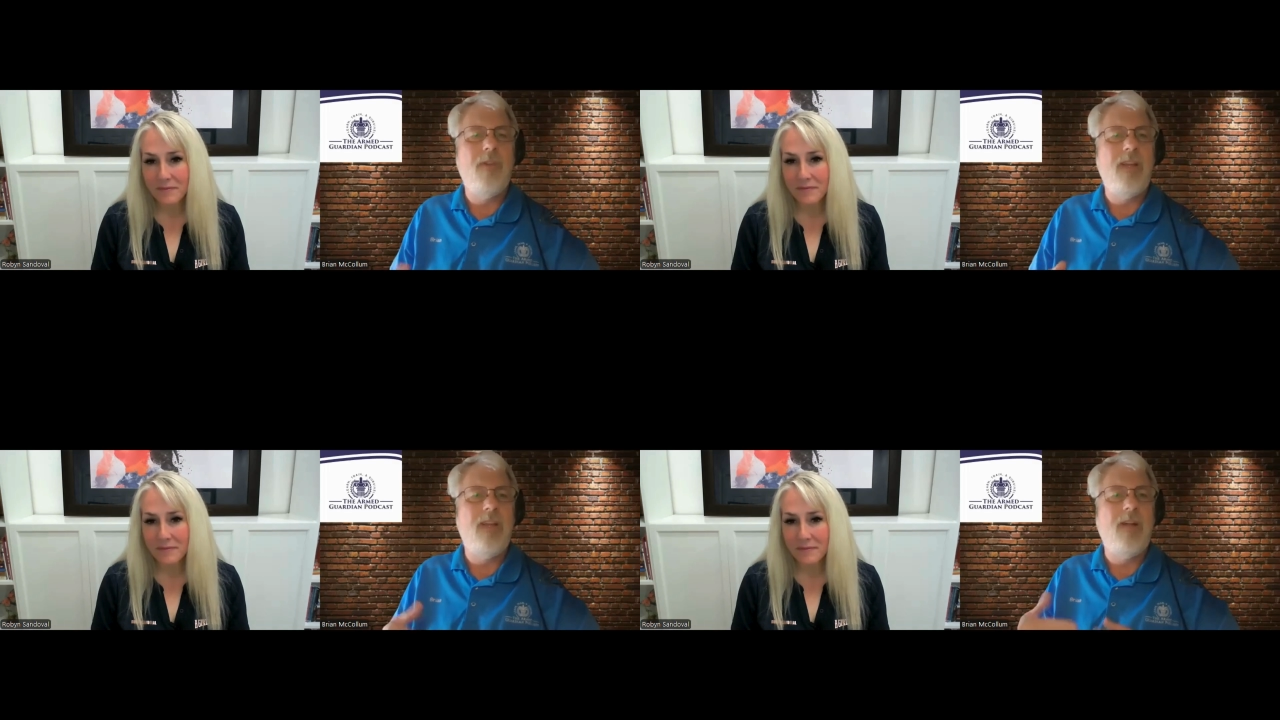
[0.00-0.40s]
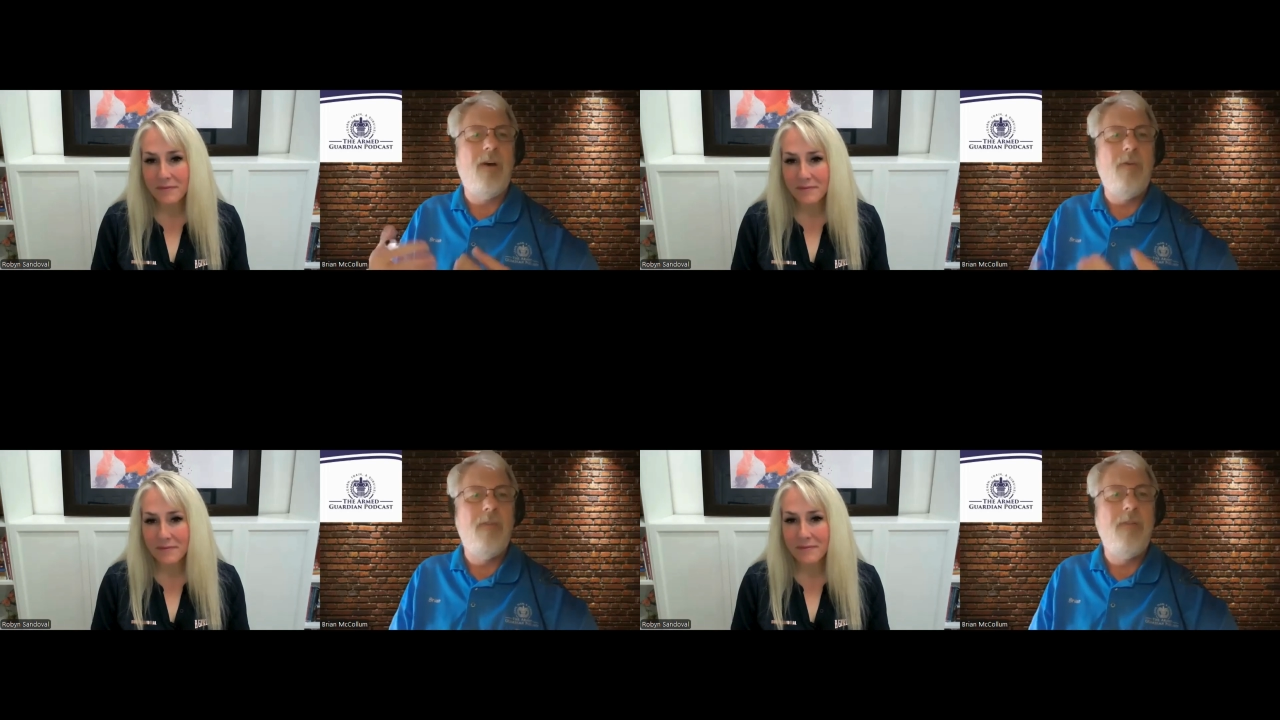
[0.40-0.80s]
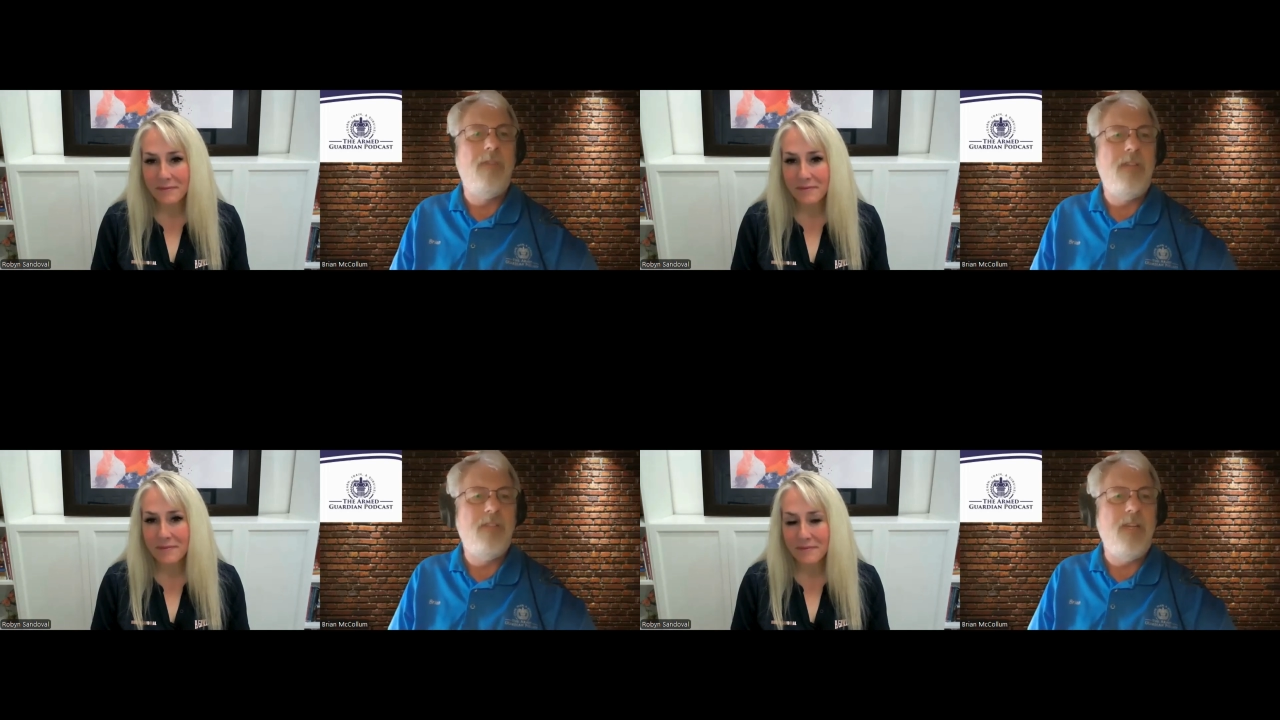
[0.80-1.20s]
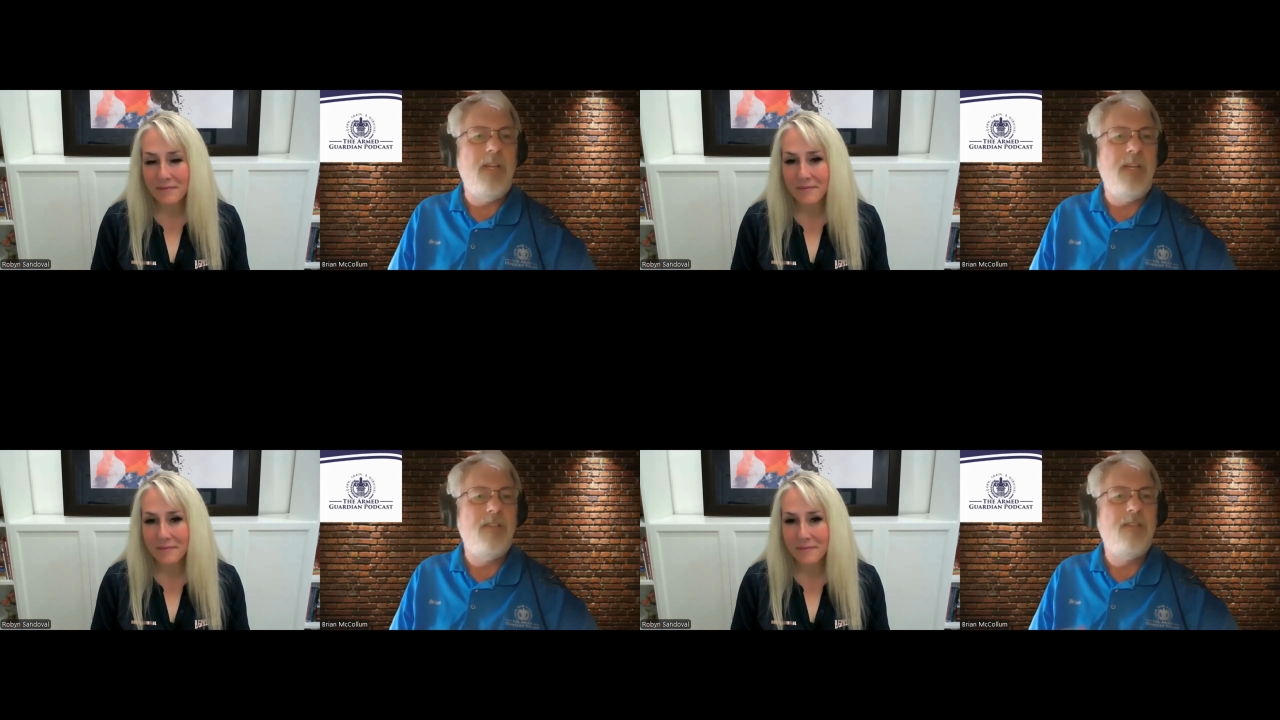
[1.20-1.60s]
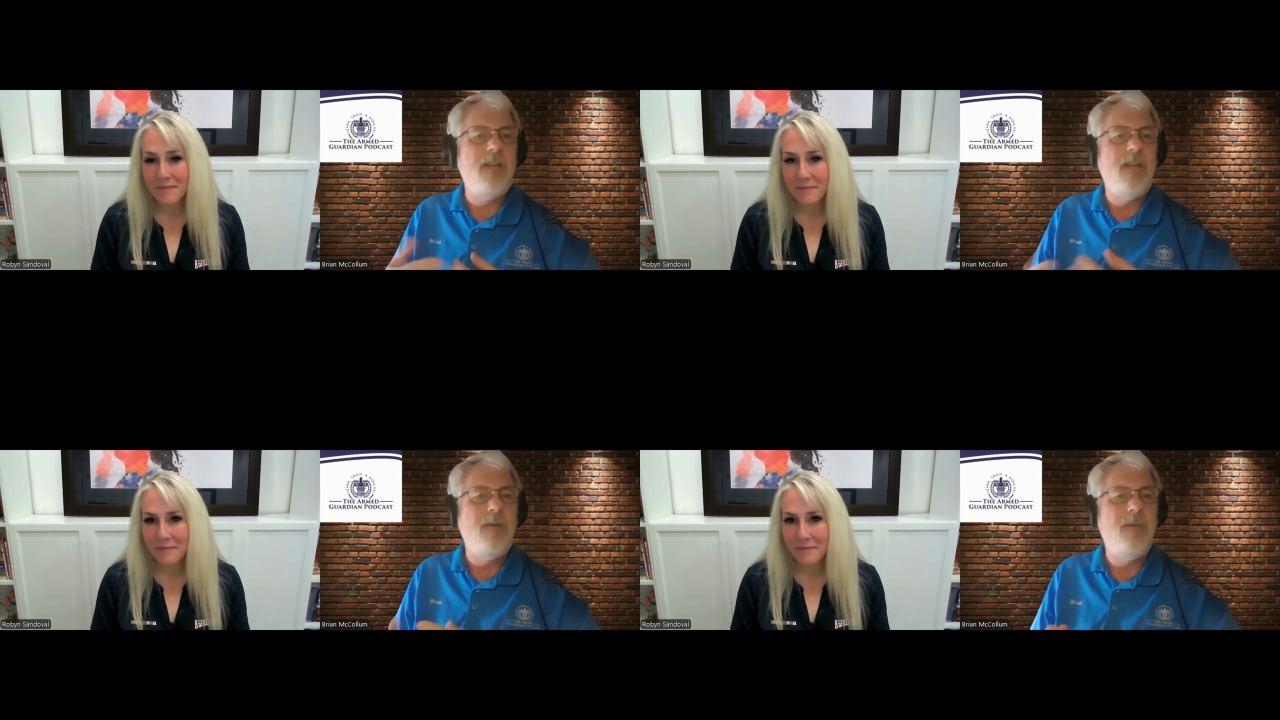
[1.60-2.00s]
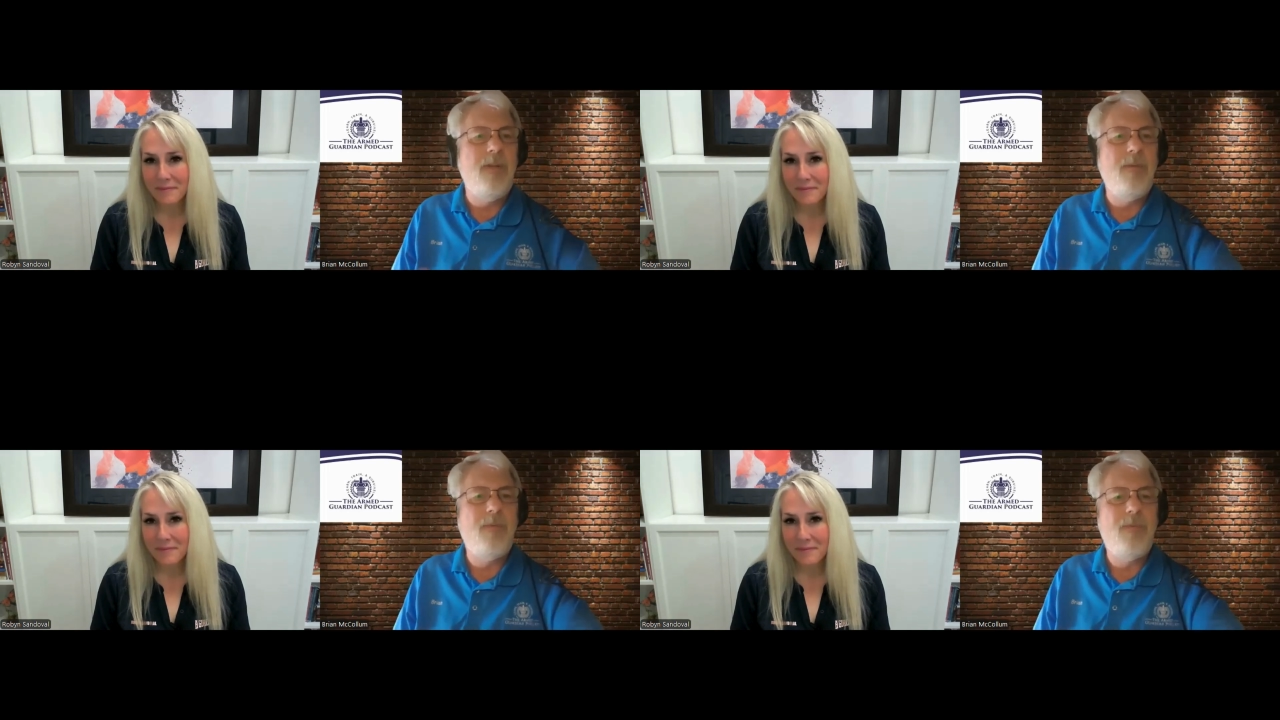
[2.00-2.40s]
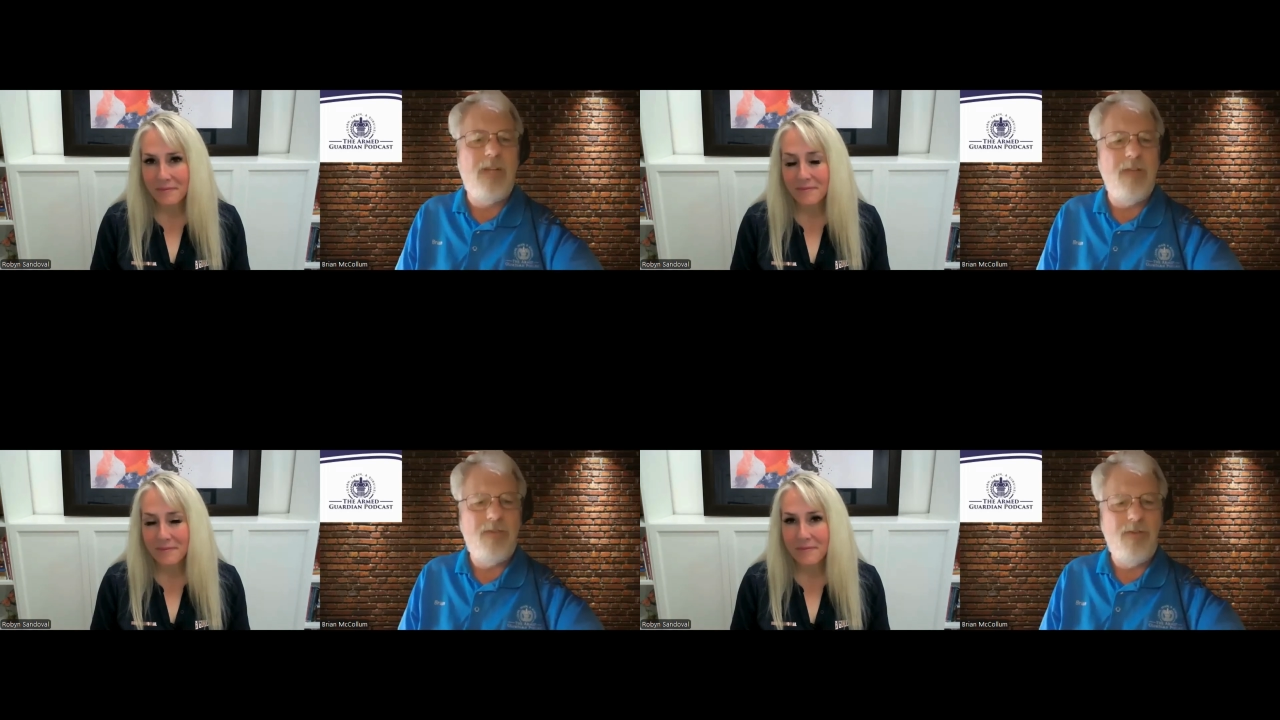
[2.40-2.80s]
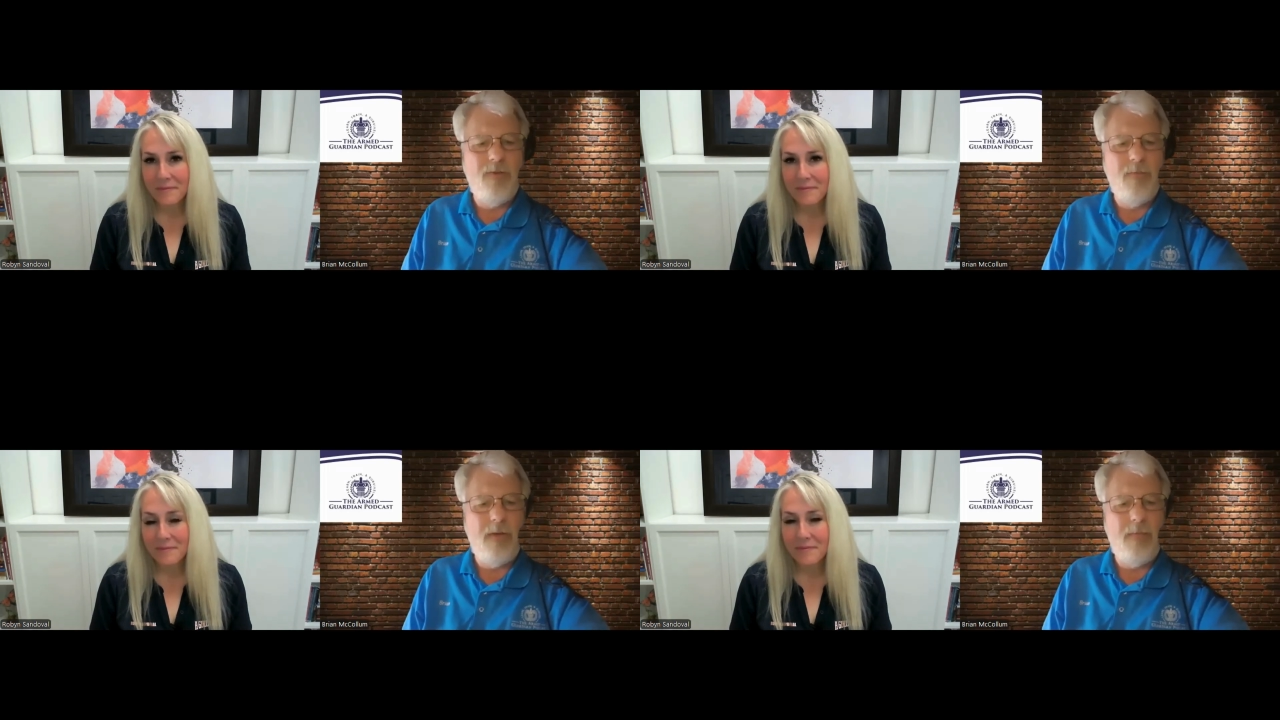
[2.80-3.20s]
Speaker 1: they in all fifty states? Uh, give us a little bit